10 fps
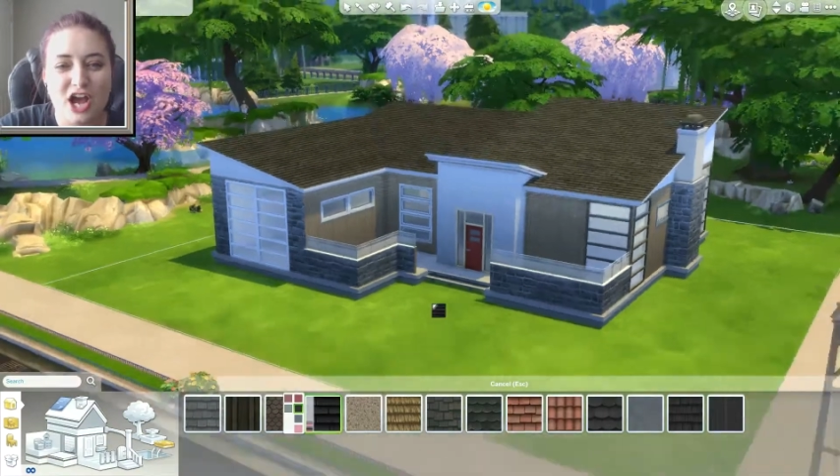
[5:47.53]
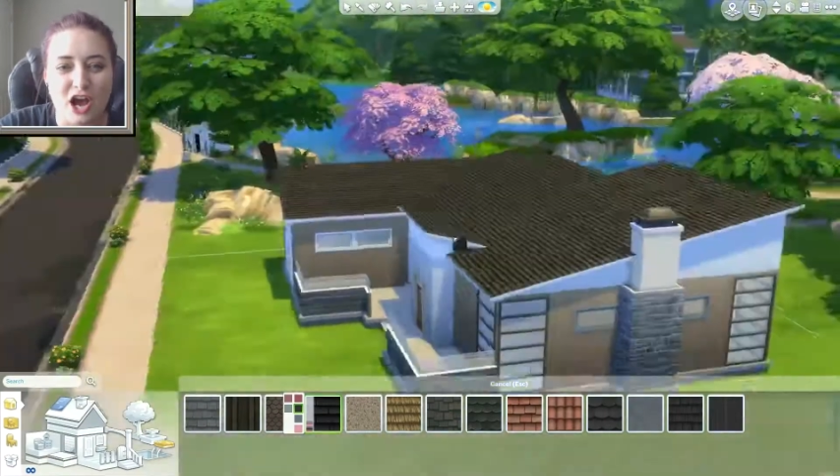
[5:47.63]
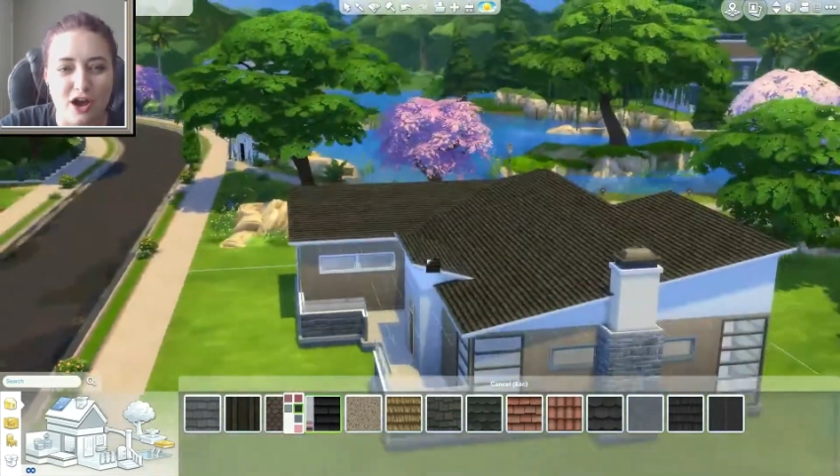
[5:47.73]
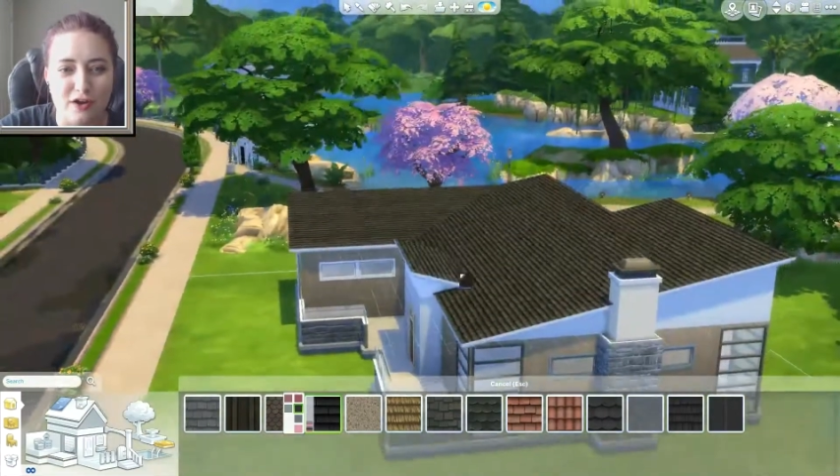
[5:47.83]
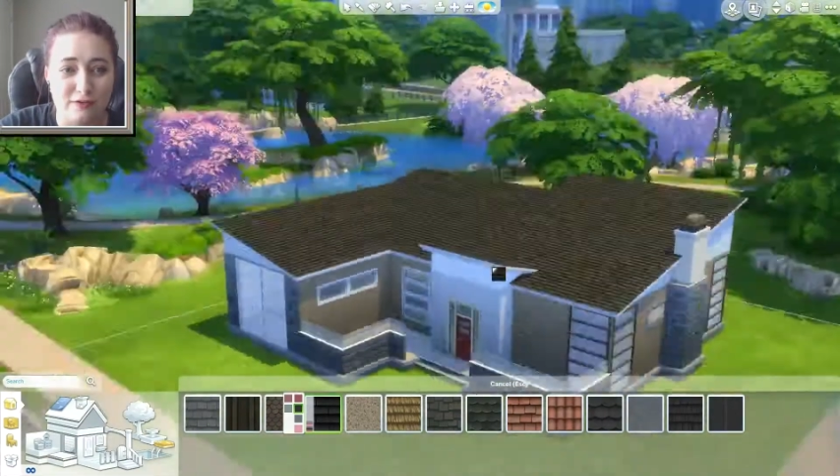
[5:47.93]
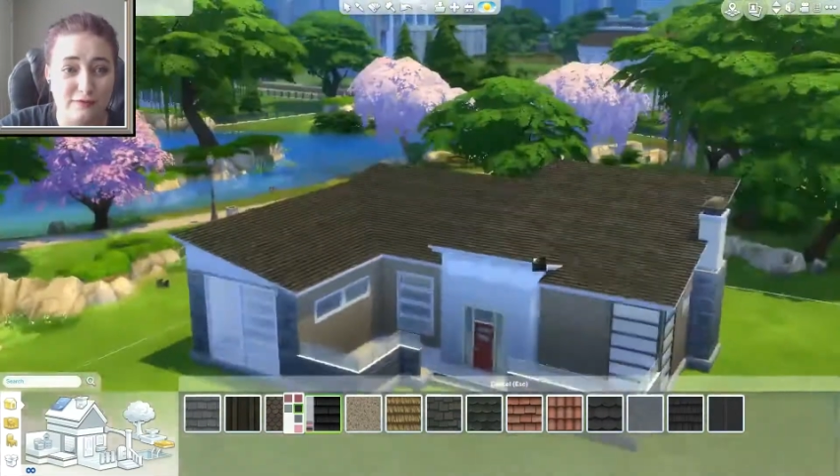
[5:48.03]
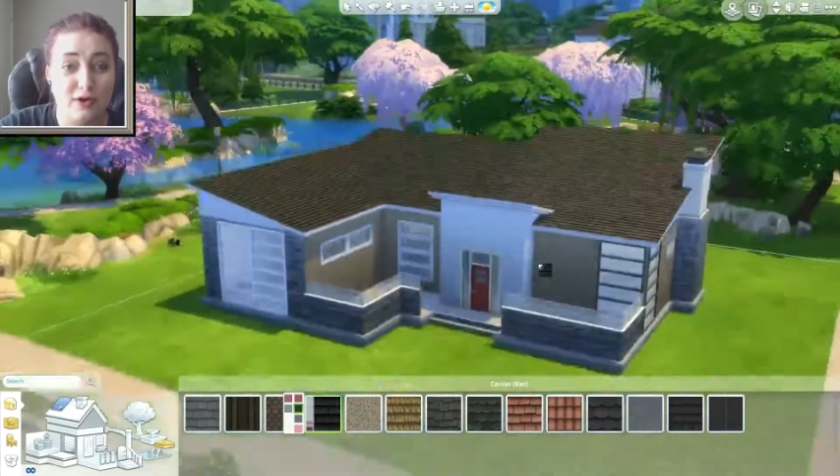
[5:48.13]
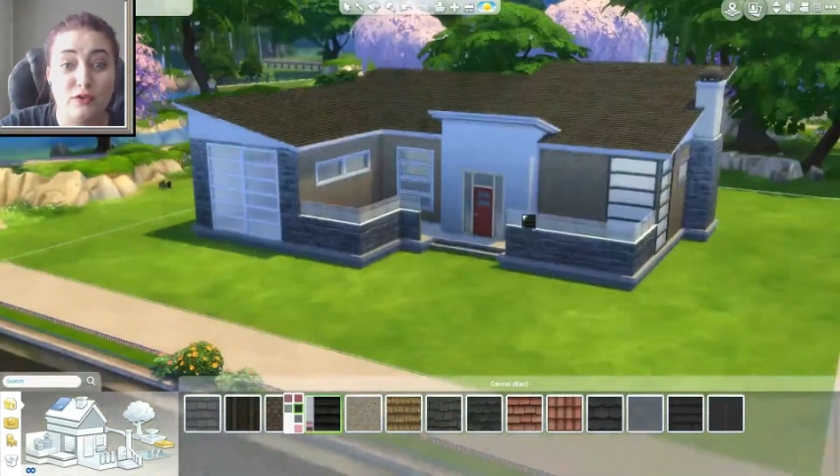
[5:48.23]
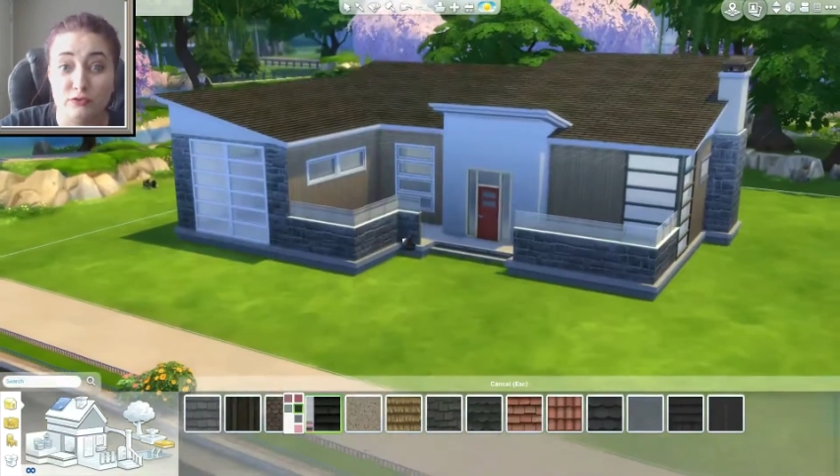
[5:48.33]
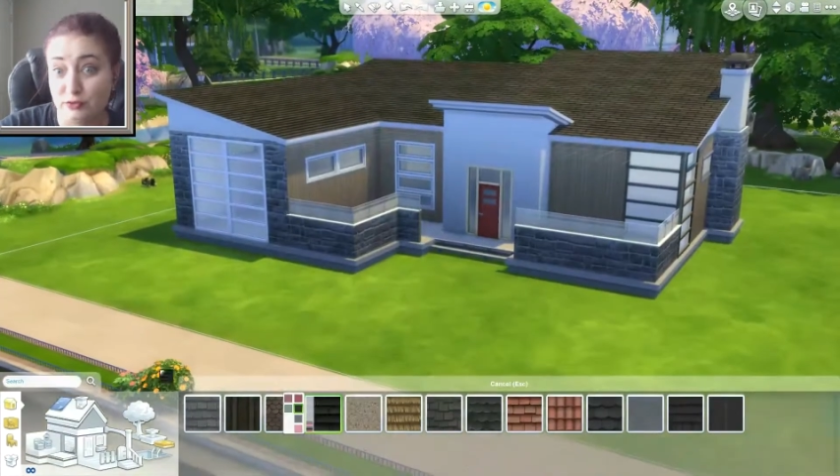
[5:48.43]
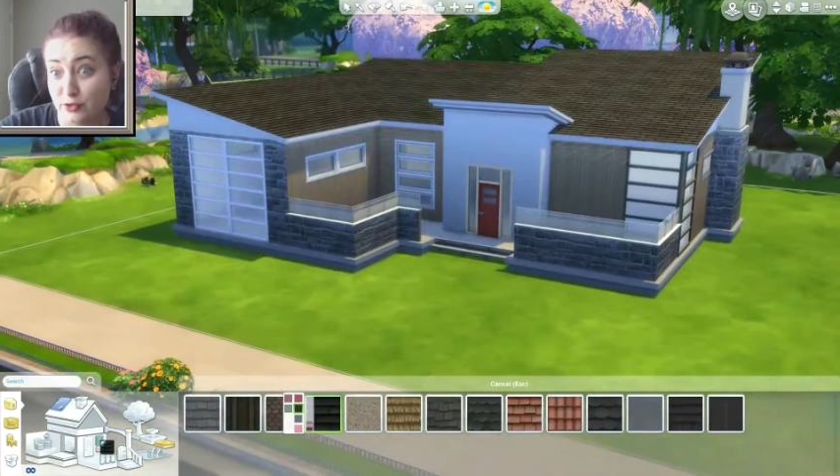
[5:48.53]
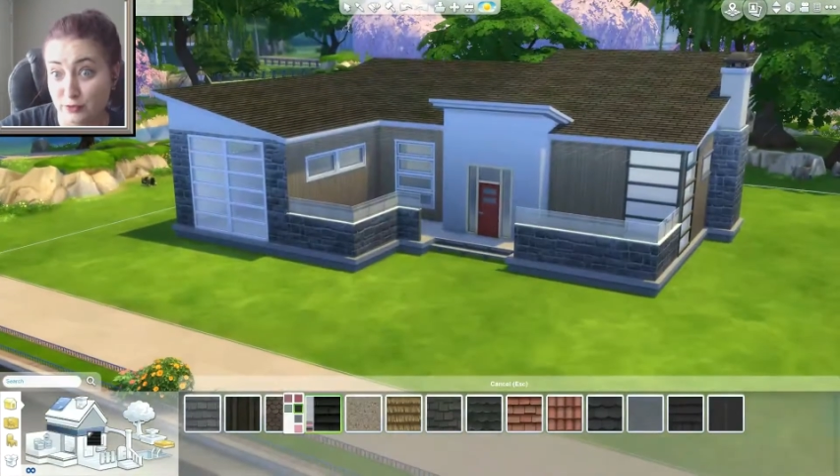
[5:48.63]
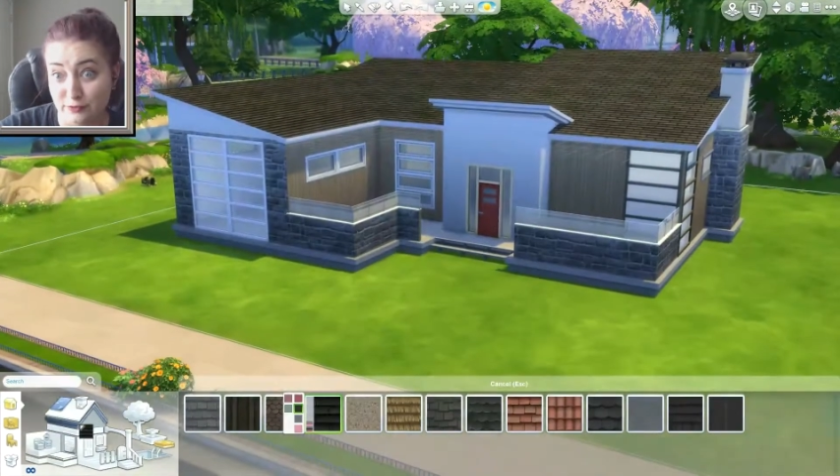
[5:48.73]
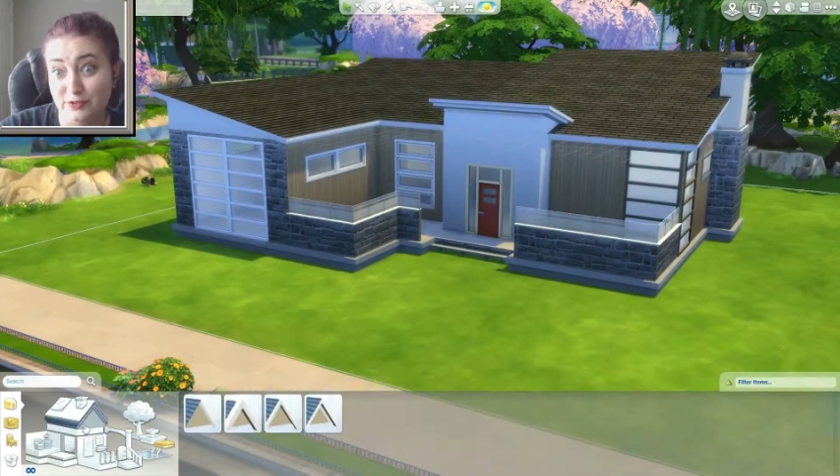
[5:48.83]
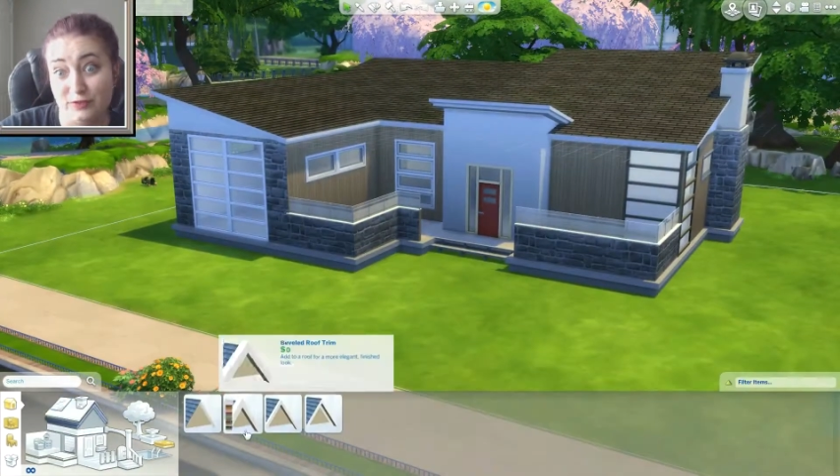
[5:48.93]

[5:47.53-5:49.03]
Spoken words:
of roofs,